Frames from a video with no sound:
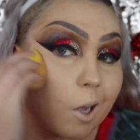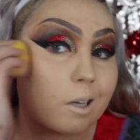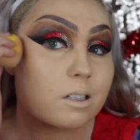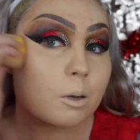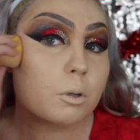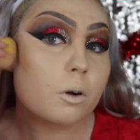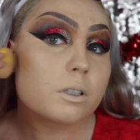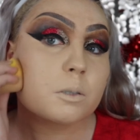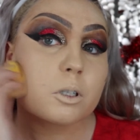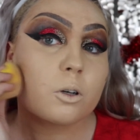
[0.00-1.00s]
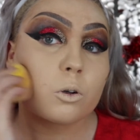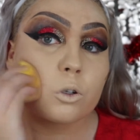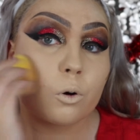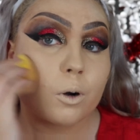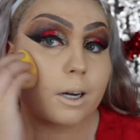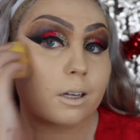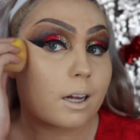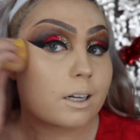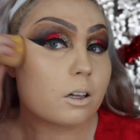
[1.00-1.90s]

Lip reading: And I'm going to be contouring like